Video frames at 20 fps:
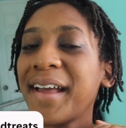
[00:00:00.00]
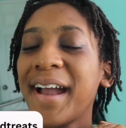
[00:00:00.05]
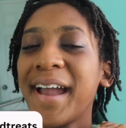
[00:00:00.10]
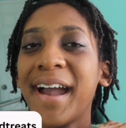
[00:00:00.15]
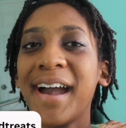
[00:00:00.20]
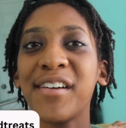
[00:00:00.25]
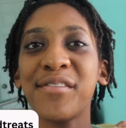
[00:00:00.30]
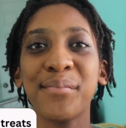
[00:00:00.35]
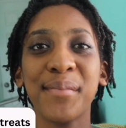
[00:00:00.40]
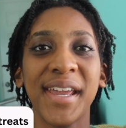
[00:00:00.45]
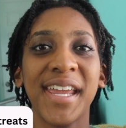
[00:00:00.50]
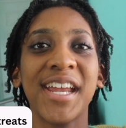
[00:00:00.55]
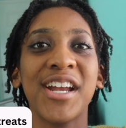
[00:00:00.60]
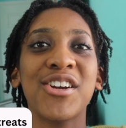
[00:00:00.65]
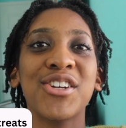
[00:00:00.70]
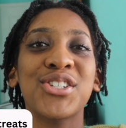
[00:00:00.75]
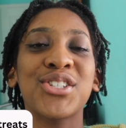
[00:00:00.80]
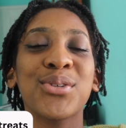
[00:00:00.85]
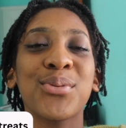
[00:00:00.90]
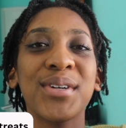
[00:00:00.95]
I have my
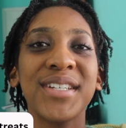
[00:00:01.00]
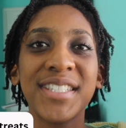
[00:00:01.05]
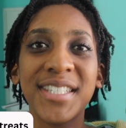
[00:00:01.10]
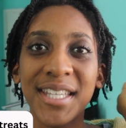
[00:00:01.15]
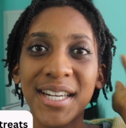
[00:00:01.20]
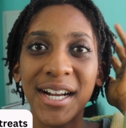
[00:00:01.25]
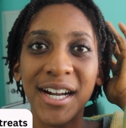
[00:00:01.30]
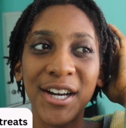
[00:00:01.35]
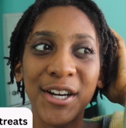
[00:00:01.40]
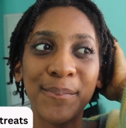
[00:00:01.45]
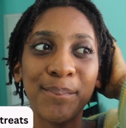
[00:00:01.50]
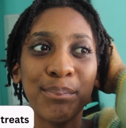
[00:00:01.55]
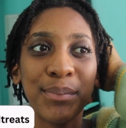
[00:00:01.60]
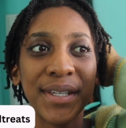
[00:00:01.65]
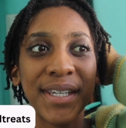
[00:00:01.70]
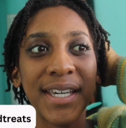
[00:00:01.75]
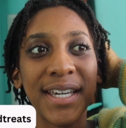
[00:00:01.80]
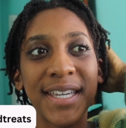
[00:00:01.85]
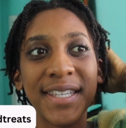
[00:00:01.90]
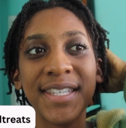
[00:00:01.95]
hair twisted up
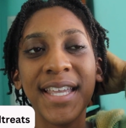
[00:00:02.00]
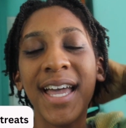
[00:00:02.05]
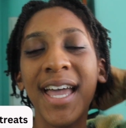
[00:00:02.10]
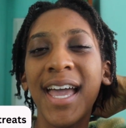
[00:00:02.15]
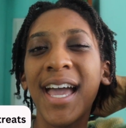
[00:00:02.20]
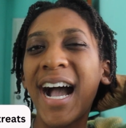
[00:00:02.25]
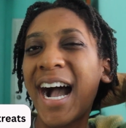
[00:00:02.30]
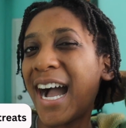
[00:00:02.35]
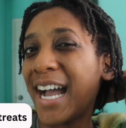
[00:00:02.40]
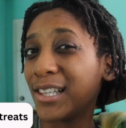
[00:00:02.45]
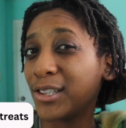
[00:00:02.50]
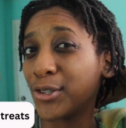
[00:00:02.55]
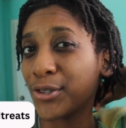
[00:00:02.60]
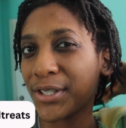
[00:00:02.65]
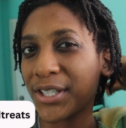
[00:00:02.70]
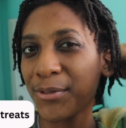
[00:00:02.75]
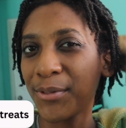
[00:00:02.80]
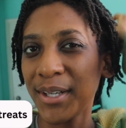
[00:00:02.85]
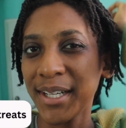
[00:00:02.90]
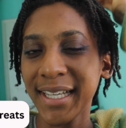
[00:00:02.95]
because I
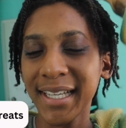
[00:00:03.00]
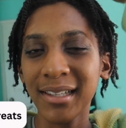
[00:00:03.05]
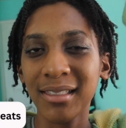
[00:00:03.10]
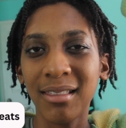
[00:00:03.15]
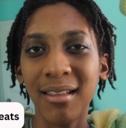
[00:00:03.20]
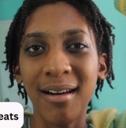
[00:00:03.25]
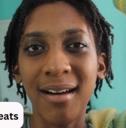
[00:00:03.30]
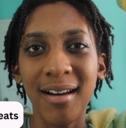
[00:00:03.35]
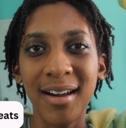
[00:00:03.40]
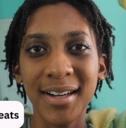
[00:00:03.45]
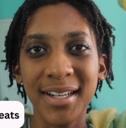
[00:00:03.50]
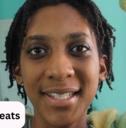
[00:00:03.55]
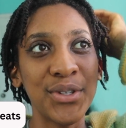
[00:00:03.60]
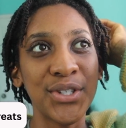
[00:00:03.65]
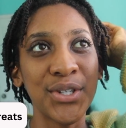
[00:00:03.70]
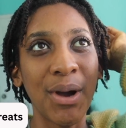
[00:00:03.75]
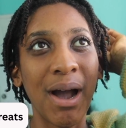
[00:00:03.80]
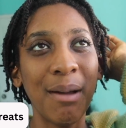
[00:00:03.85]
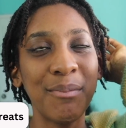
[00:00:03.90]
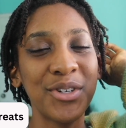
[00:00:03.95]
low-key want to get locked
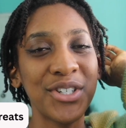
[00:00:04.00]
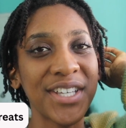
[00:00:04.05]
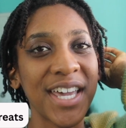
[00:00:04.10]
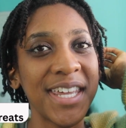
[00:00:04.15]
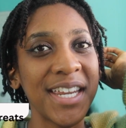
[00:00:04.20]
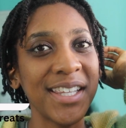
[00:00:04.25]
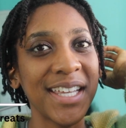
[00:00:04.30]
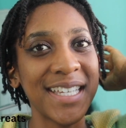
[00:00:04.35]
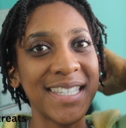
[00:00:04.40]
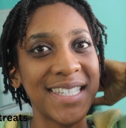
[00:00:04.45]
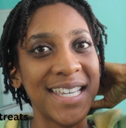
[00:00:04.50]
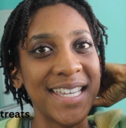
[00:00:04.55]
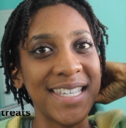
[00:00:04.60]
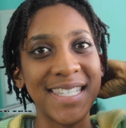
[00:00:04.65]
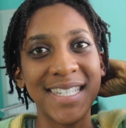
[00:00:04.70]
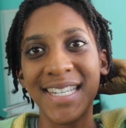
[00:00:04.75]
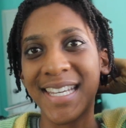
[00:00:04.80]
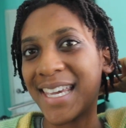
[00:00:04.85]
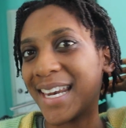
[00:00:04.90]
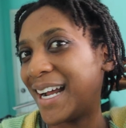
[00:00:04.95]
so I'm just kind of like
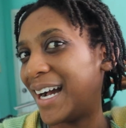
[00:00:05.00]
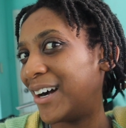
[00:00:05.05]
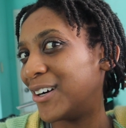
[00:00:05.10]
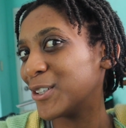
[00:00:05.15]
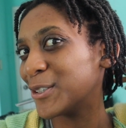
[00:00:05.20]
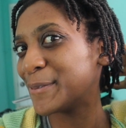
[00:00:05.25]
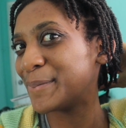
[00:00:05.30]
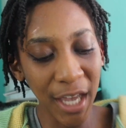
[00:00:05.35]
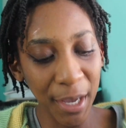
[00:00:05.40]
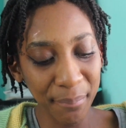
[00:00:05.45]
testing it out.